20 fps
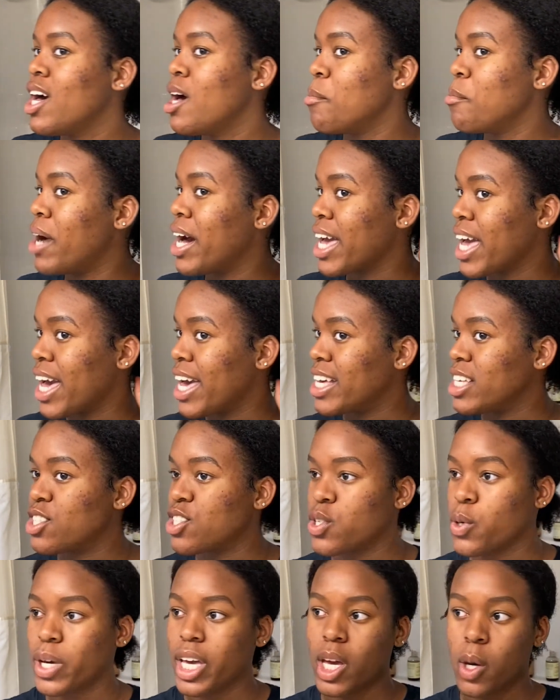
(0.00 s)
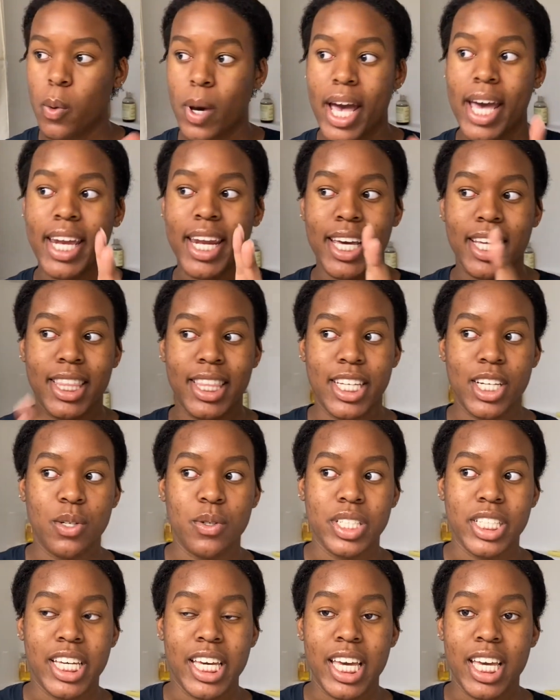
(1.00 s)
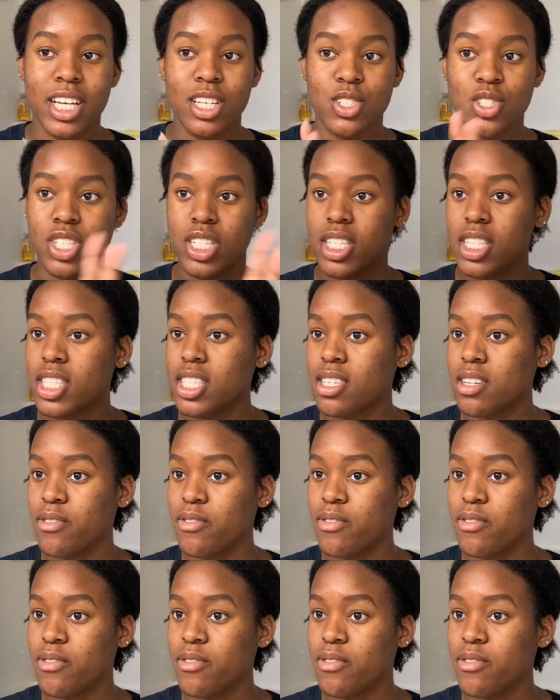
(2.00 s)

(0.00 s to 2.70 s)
my hair is soaking wet and I literally just